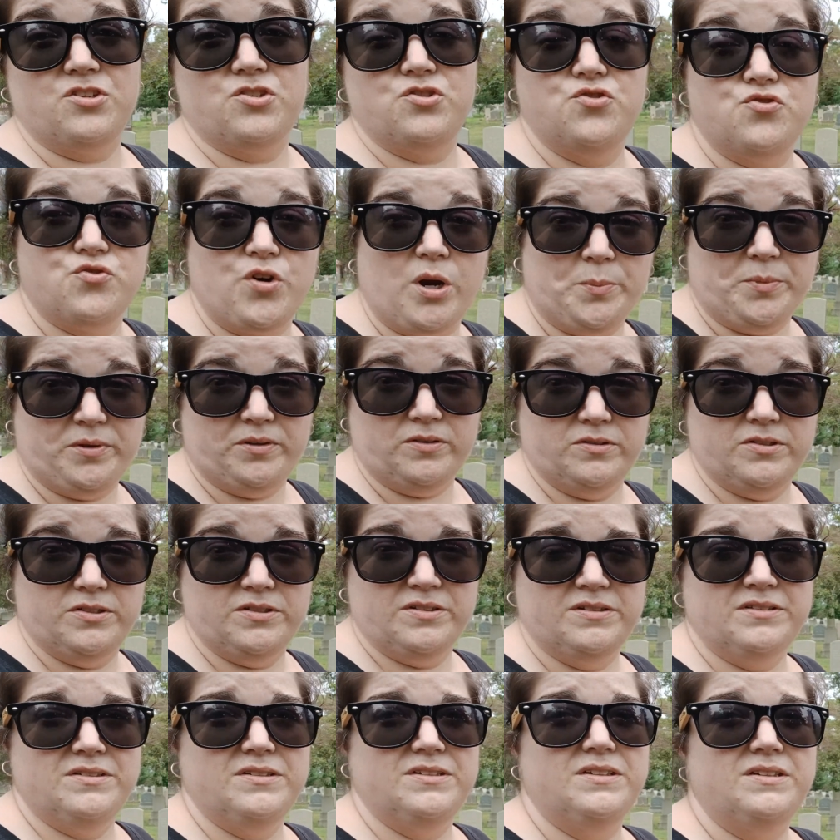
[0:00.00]
Drummond
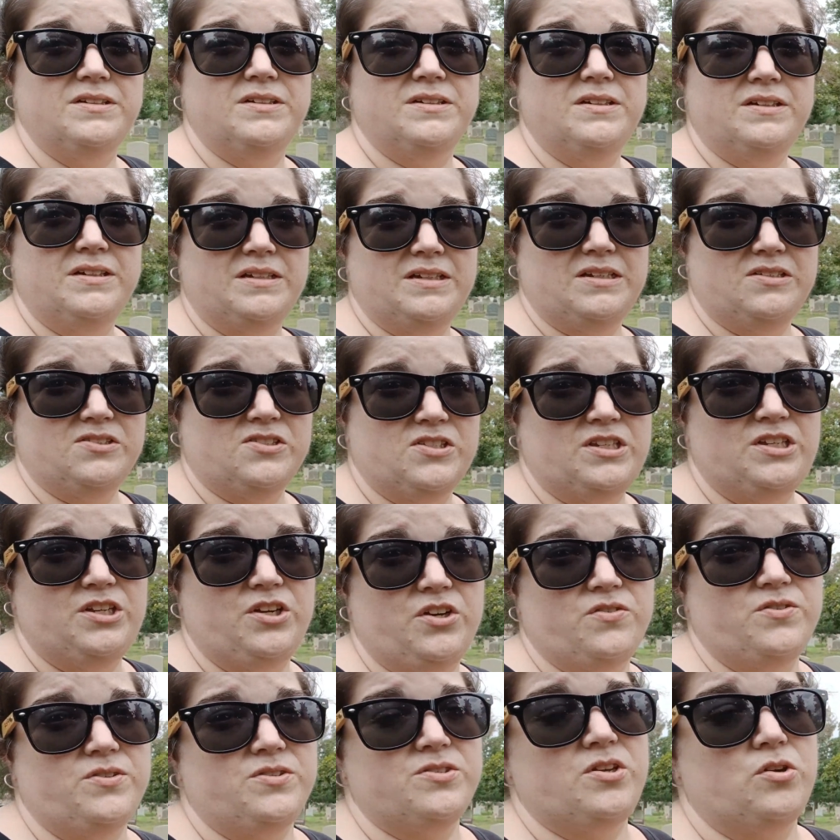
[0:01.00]
is
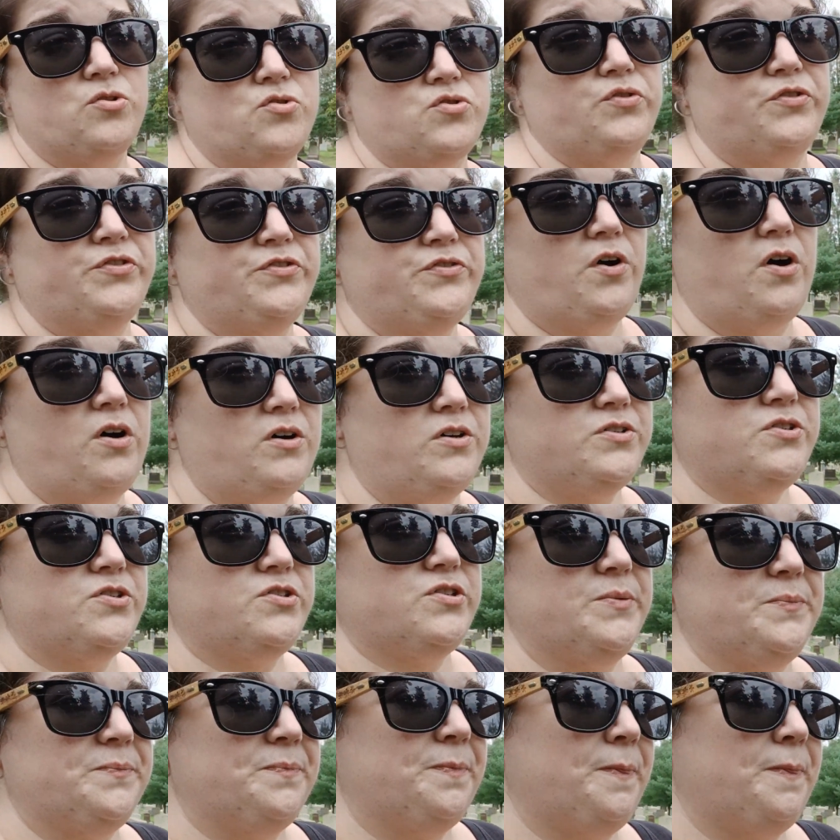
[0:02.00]
here in Central Falls.